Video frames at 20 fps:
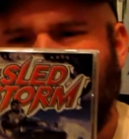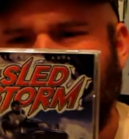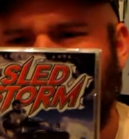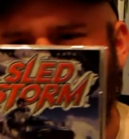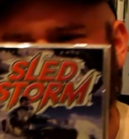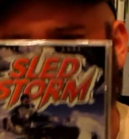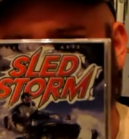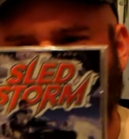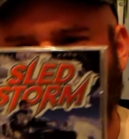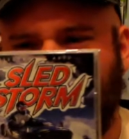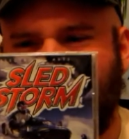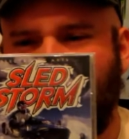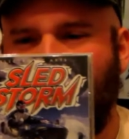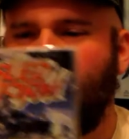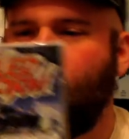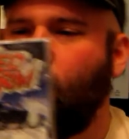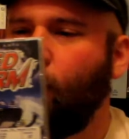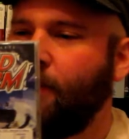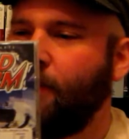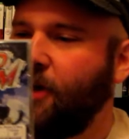A little
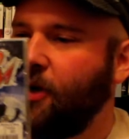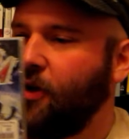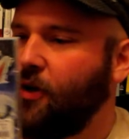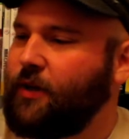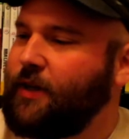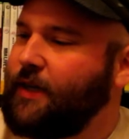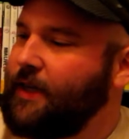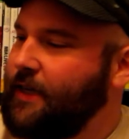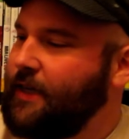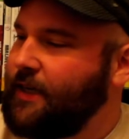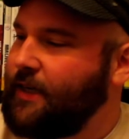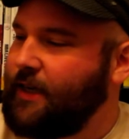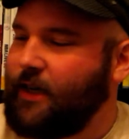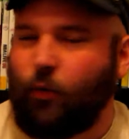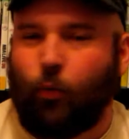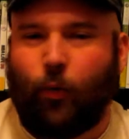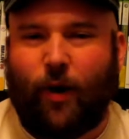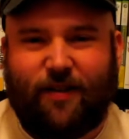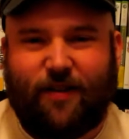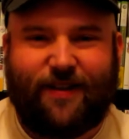snowmobile
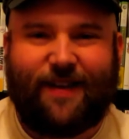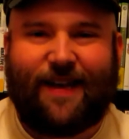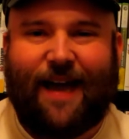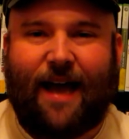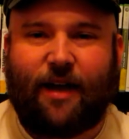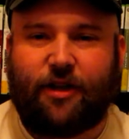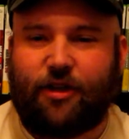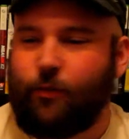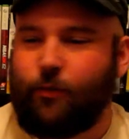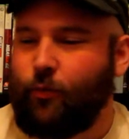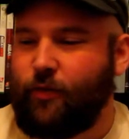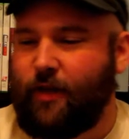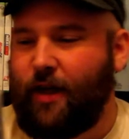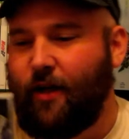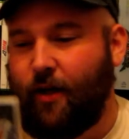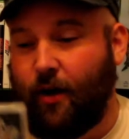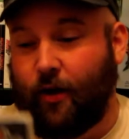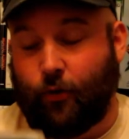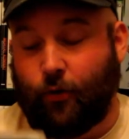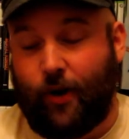racing action with
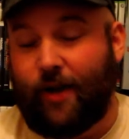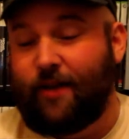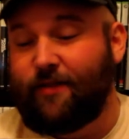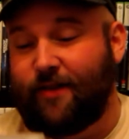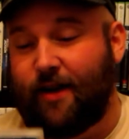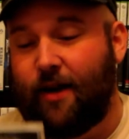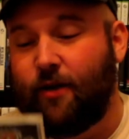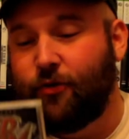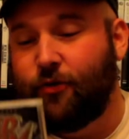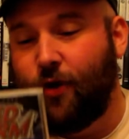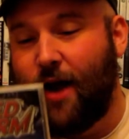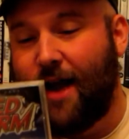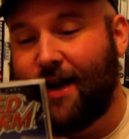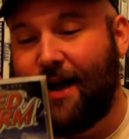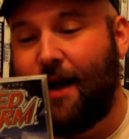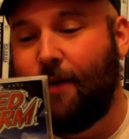a great soundtrack.